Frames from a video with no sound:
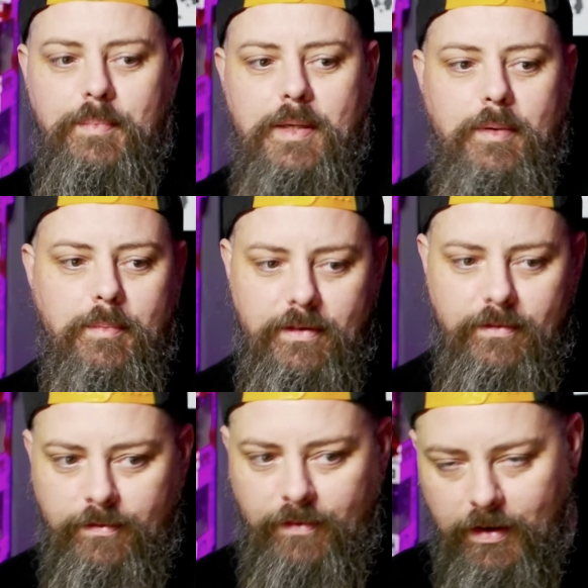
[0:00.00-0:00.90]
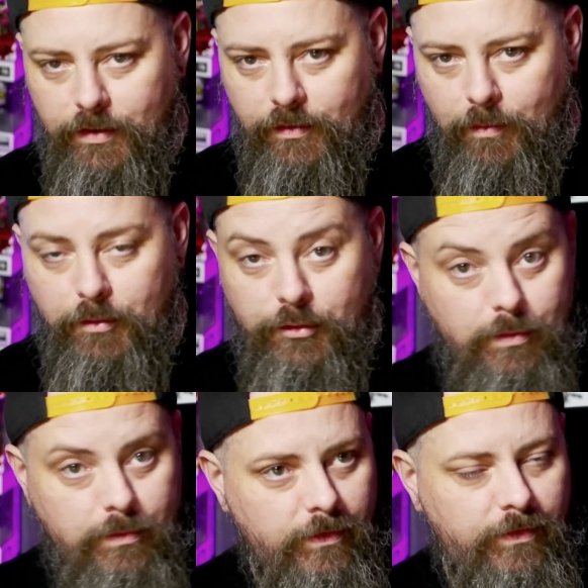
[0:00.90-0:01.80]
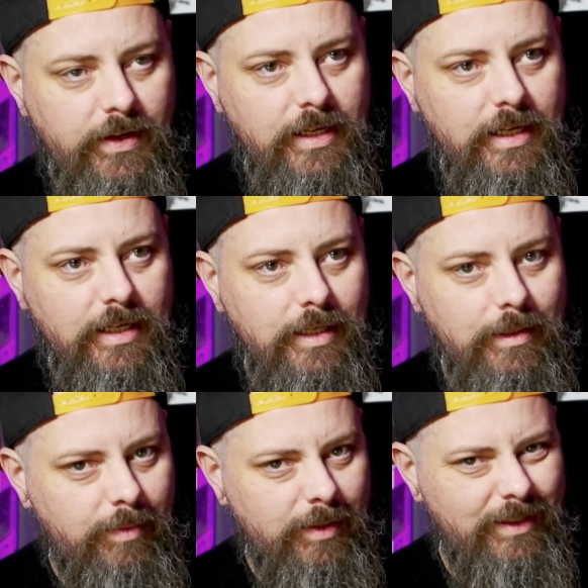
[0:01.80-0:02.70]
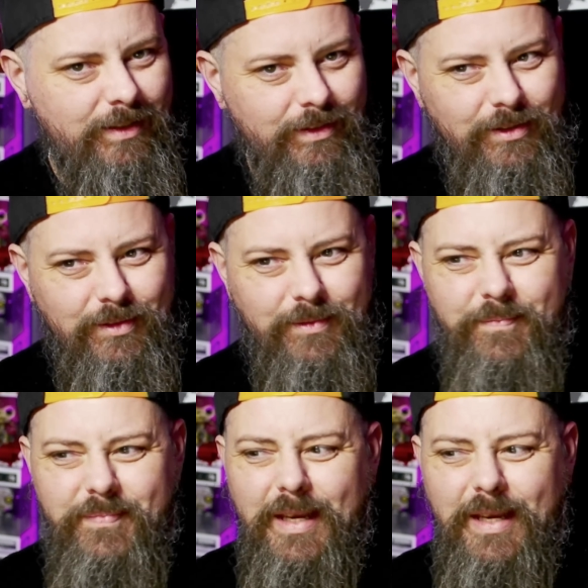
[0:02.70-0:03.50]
people being fired from the show for faking, but, you know,